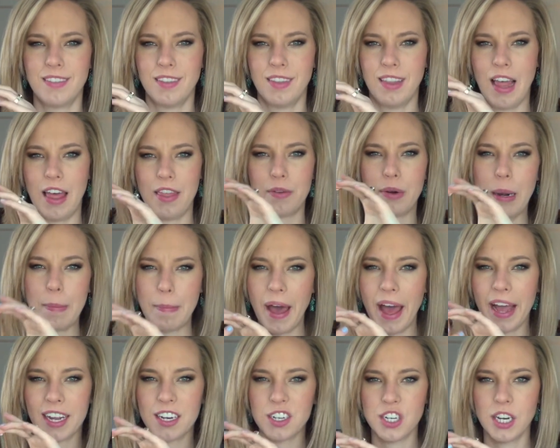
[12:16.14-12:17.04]
leathery
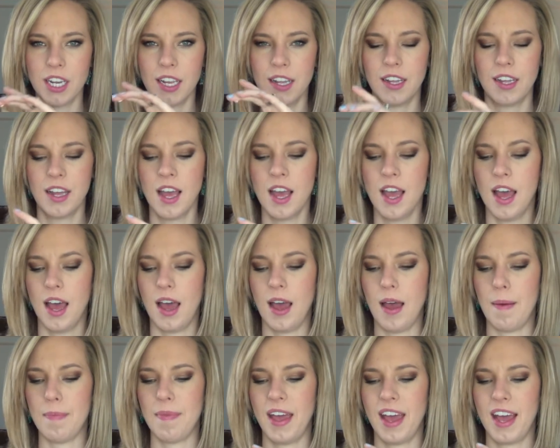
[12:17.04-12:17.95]
packaging
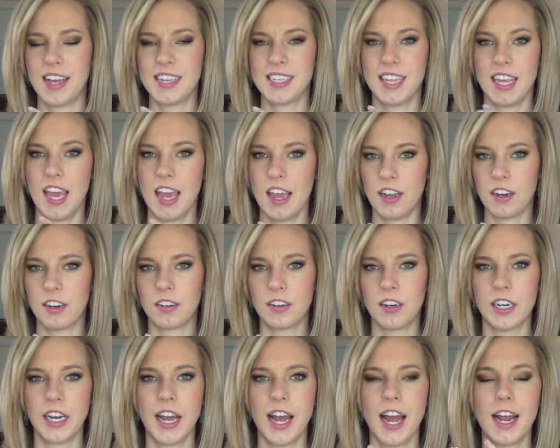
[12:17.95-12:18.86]
that has the anchor
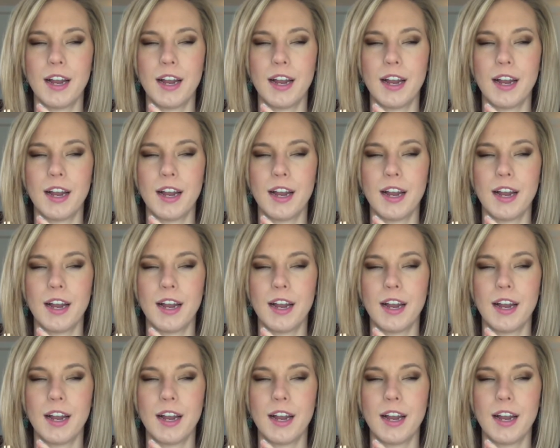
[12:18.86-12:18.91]
on it.